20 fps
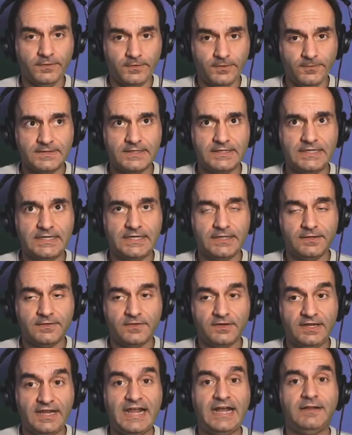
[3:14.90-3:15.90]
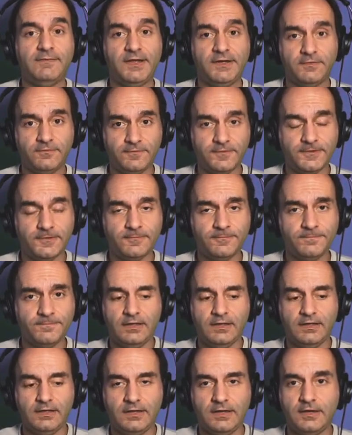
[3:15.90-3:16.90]
though, it is an animated film
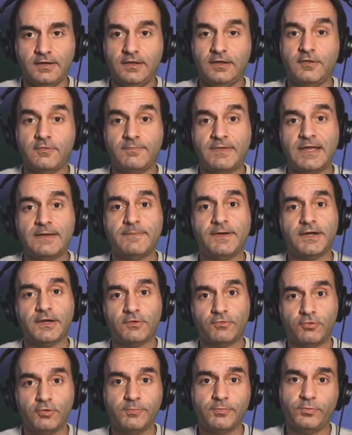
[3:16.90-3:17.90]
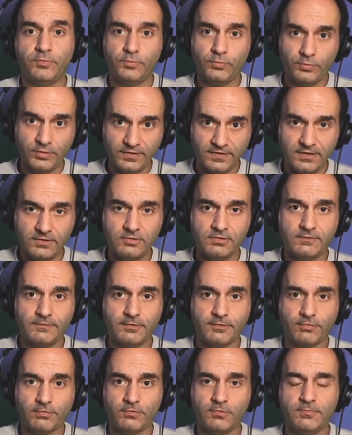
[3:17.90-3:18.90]
it, it is made by a group within
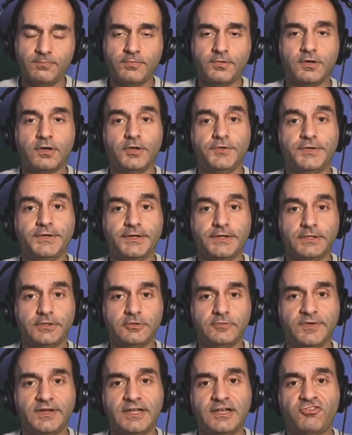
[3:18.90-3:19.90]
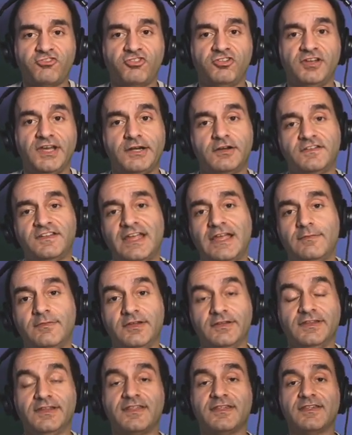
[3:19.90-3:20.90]
Universal called Illumination
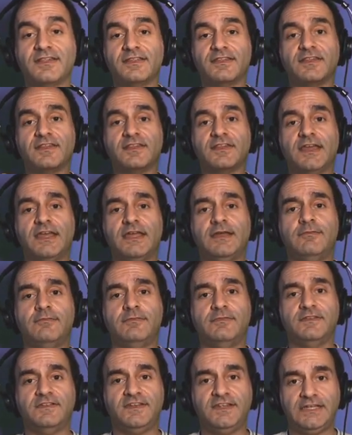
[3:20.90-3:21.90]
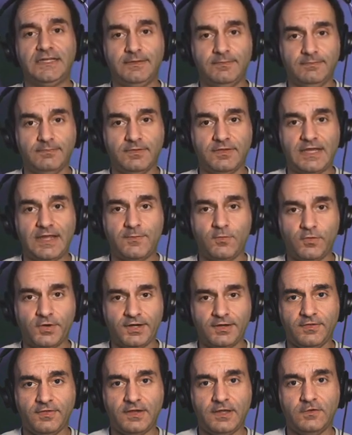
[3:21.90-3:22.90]
Entertainment. This is the same team, same
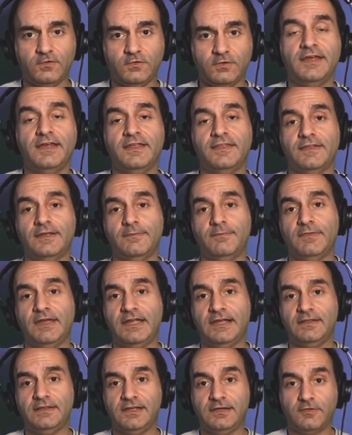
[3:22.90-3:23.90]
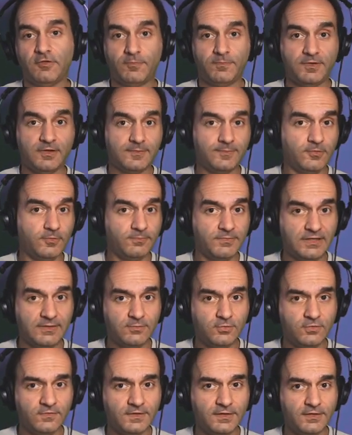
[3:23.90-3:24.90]
organization that made the Despicable Me
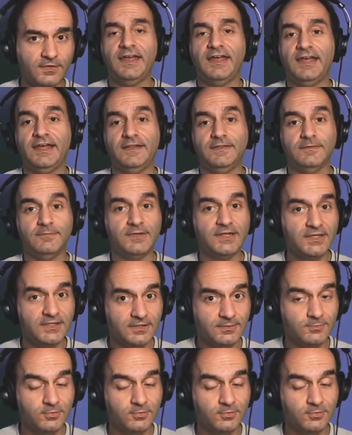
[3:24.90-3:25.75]
movies and the Minion